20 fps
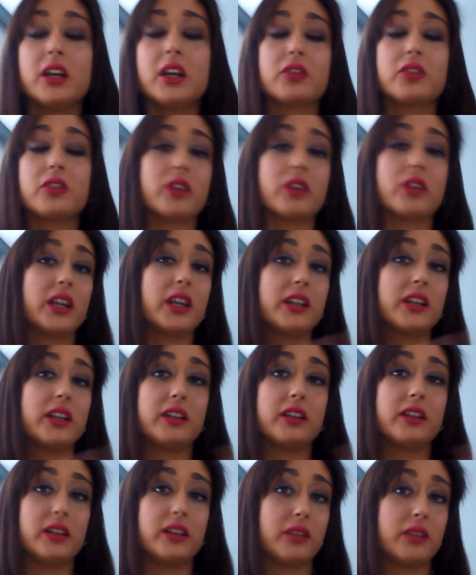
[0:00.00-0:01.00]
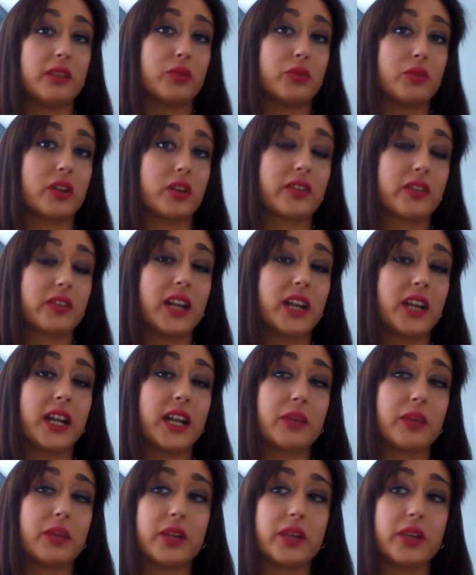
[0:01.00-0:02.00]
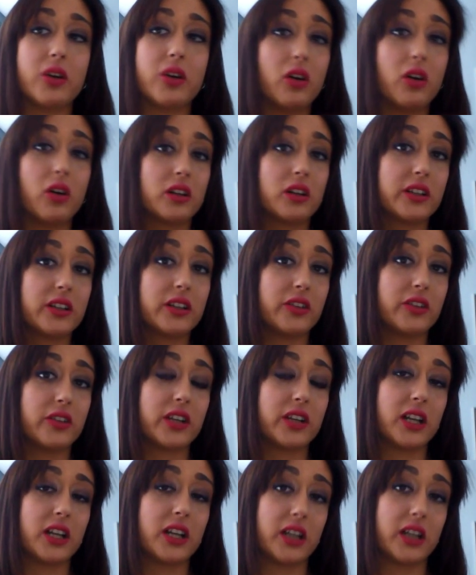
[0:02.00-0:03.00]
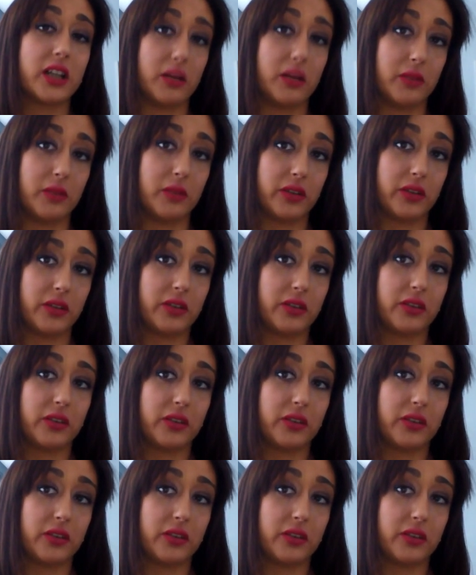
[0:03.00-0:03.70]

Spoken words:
so it works like that with all the ordinal numbers.